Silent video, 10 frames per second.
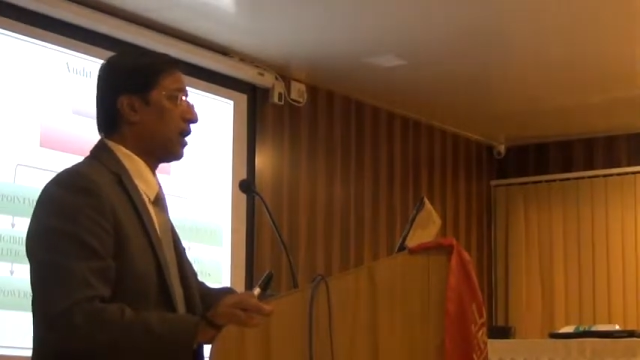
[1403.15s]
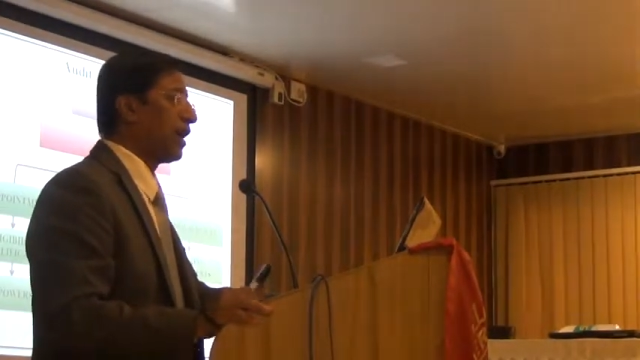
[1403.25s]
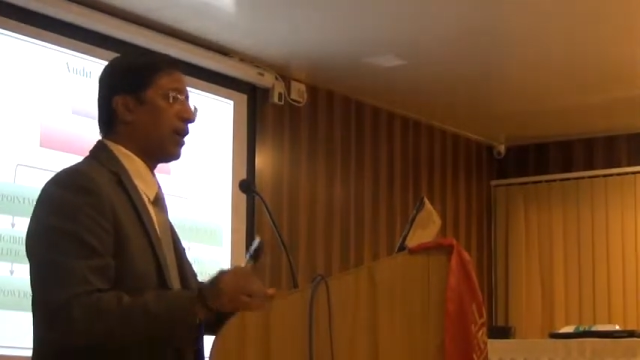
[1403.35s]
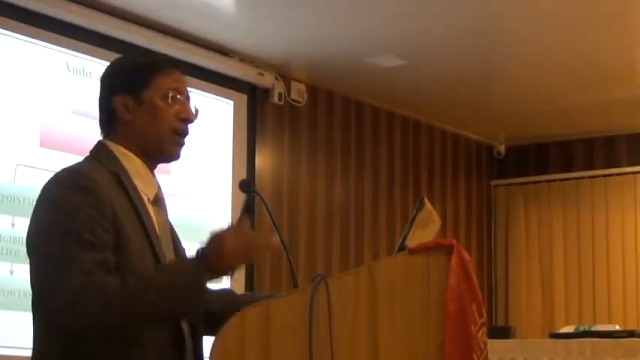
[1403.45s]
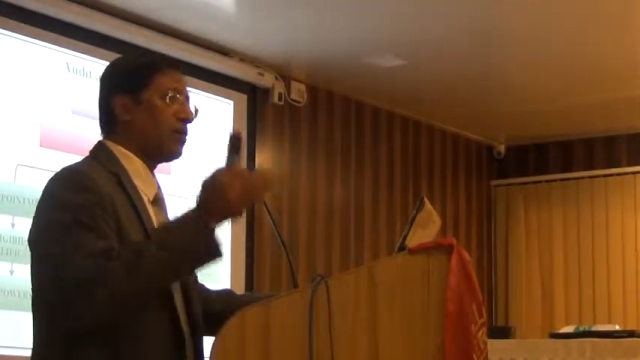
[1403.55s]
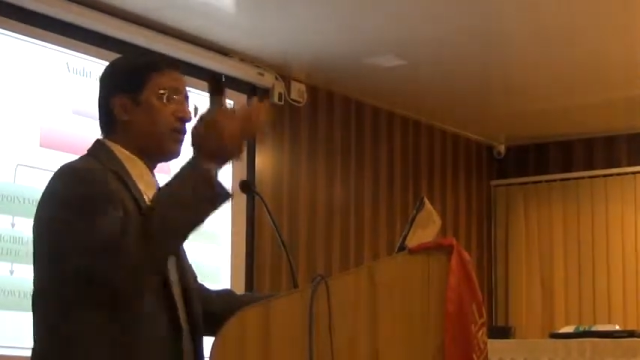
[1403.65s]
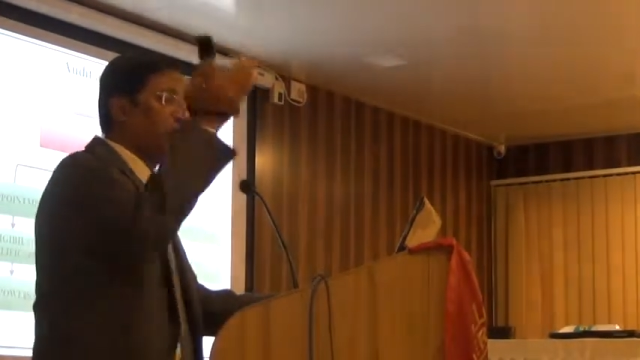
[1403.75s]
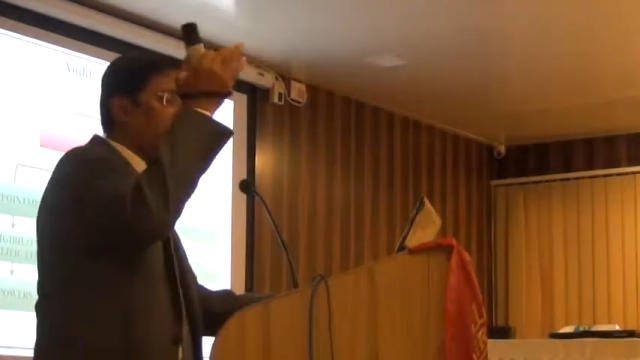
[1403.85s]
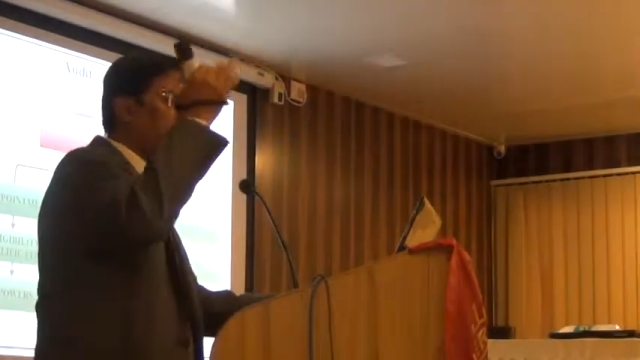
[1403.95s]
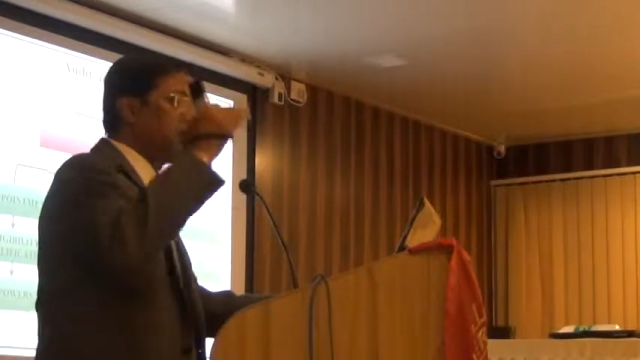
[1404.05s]
I had come in
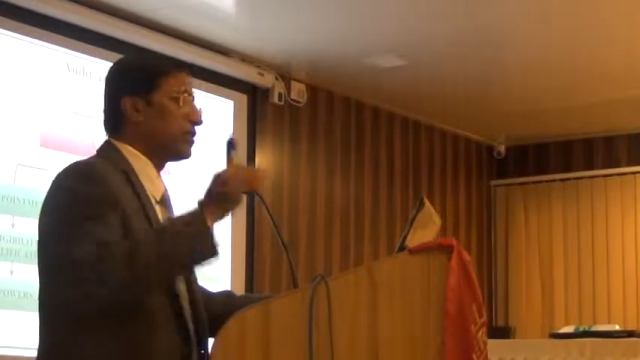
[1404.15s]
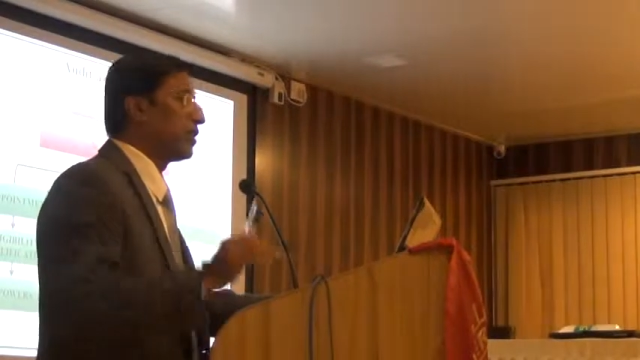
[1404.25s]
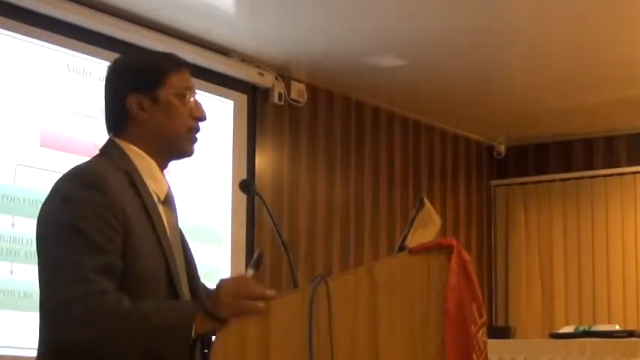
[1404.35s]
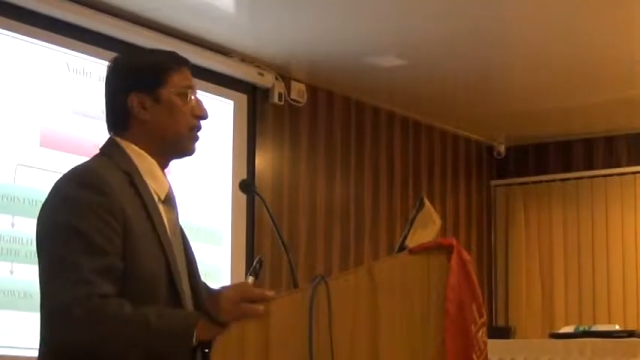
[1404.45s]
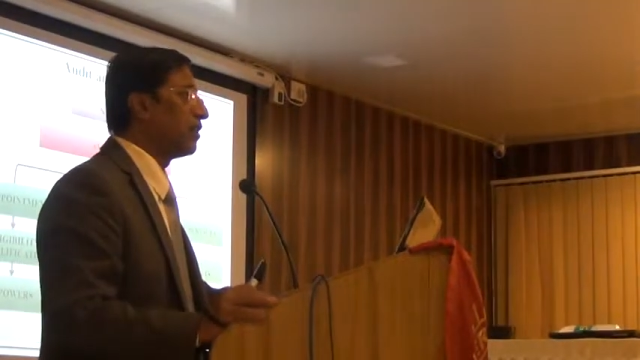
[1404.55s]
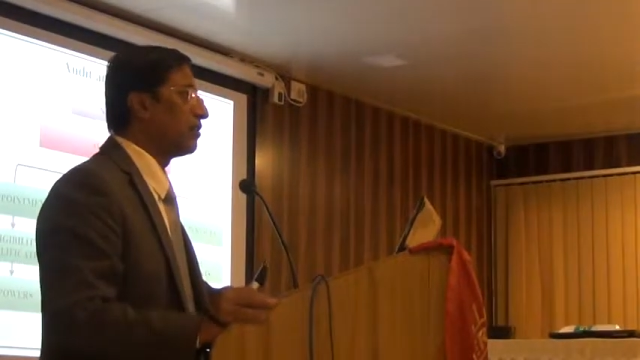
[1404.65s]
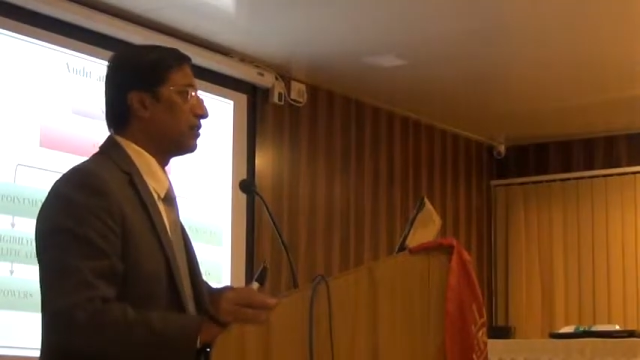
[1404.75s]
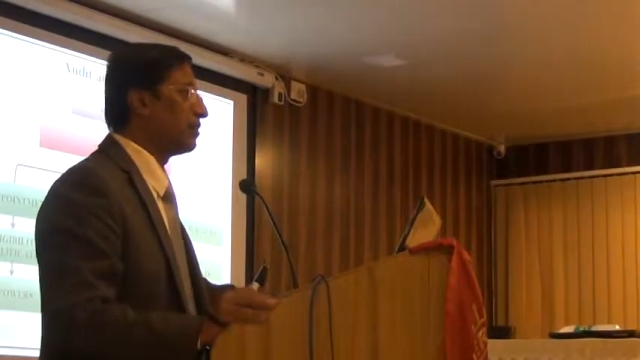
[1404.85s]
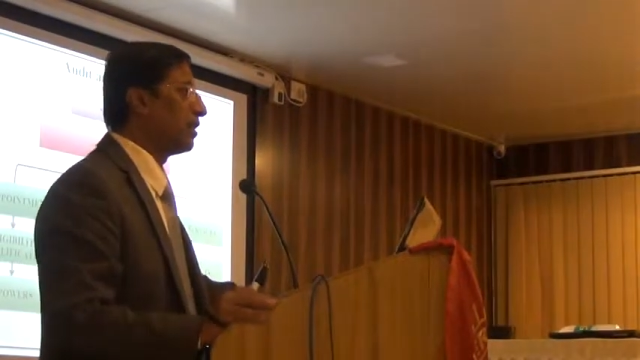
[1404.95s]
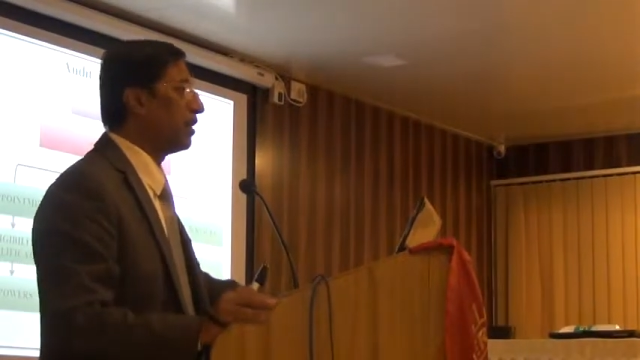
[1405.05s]
from Eastern India,
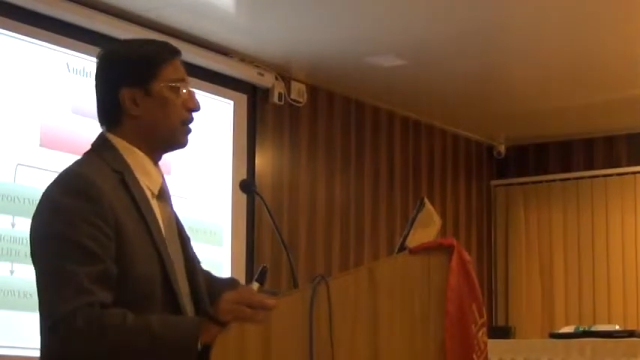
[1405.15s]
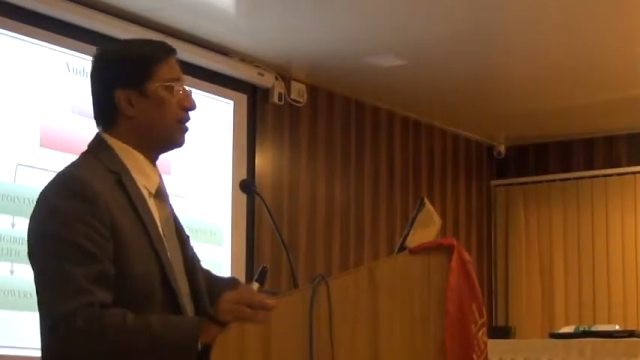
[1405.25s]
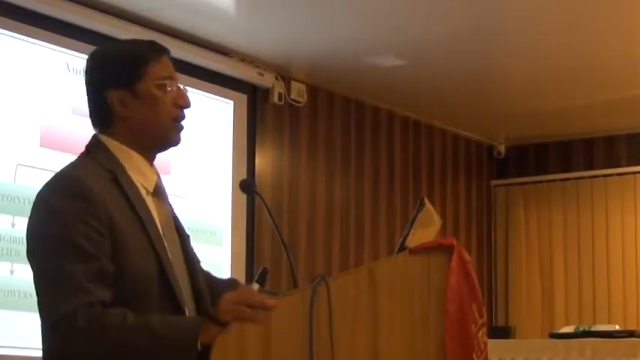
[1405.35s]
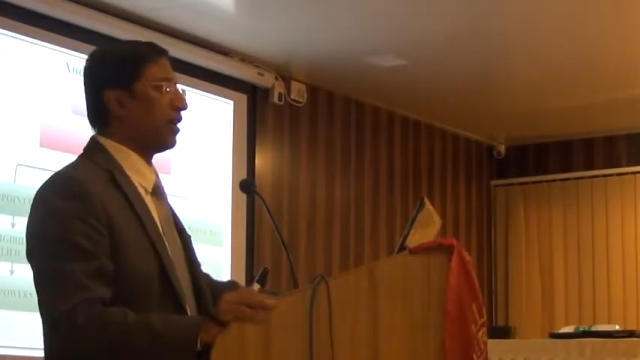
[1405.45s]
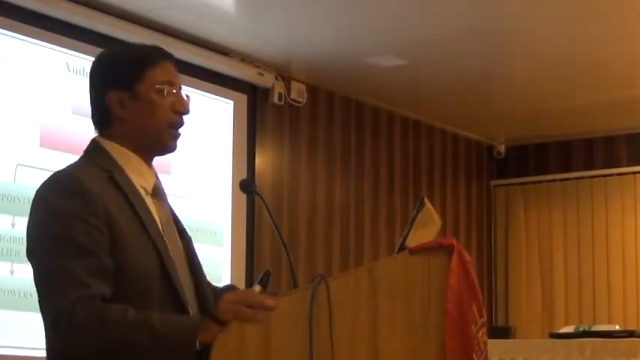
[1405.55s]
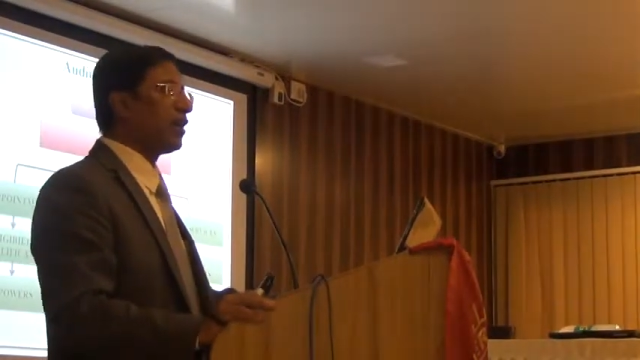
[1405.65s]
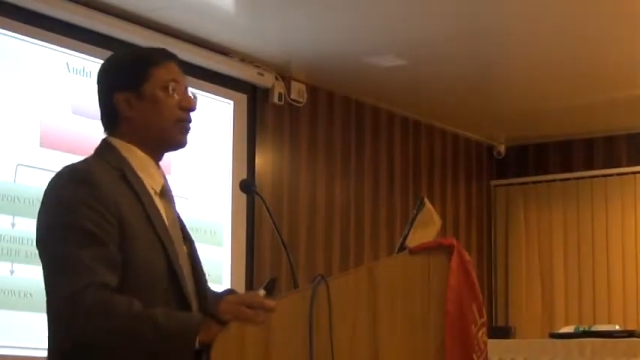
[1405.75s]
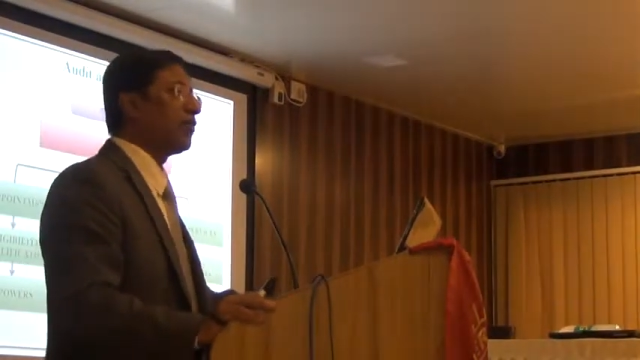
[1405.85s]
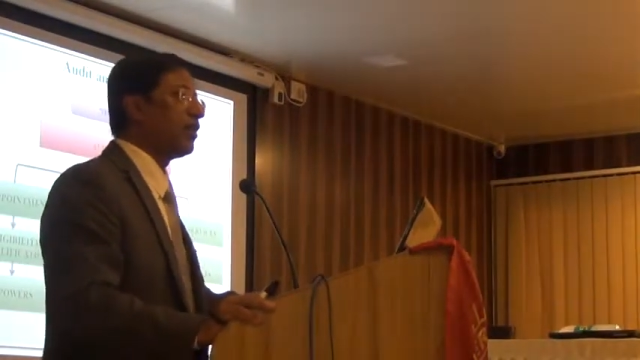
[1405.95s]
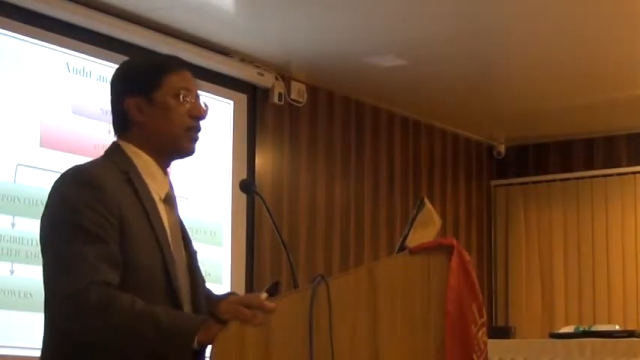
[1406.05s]
a
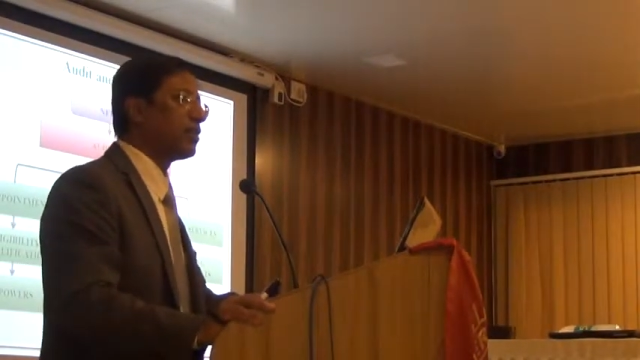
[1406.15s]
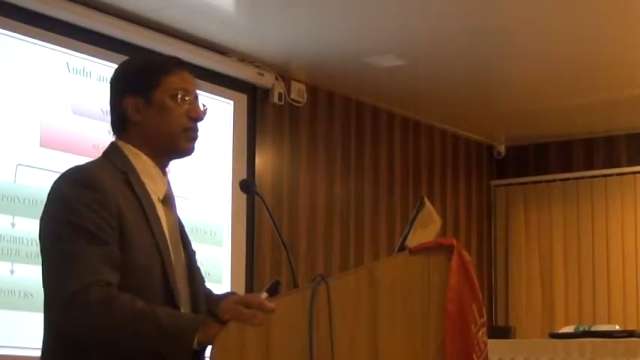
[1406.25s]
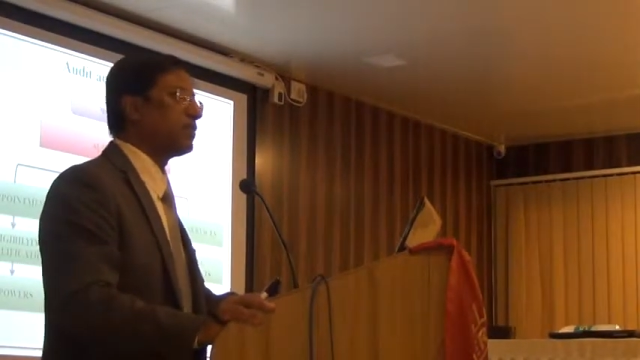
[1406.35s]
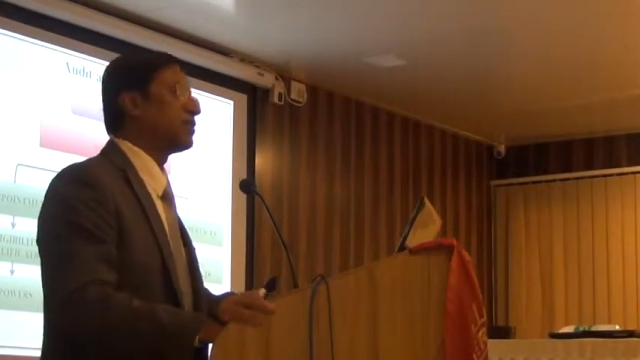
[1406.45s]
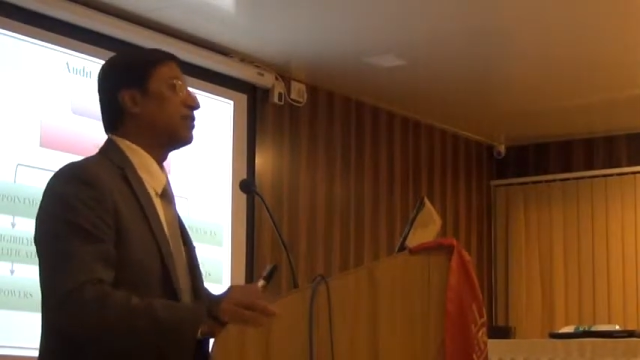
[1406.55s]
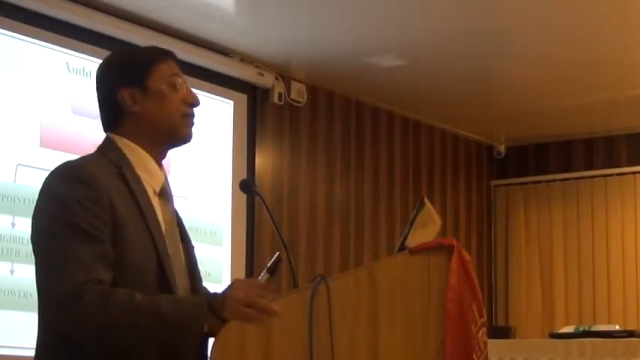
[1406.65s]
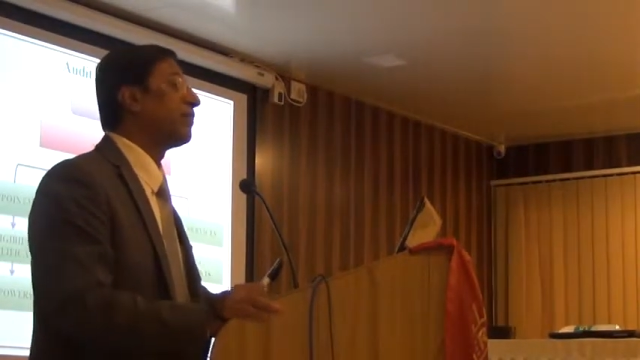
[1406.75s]
relatively younger person.